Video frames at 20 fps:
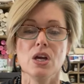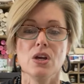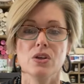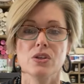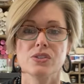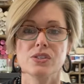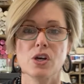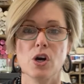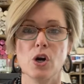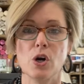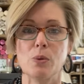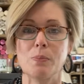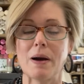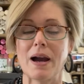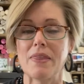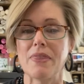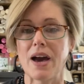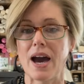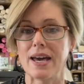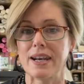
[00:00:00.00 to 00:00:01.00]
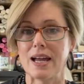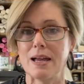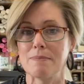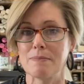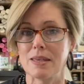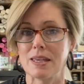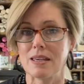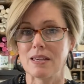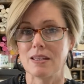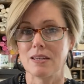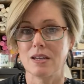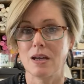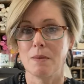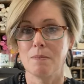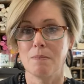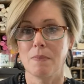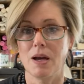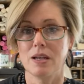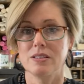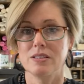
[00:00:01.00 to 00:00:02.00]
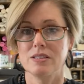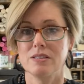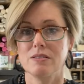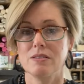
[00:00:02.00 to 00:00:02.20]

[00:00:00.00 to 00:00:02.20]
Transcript: So by that I mean a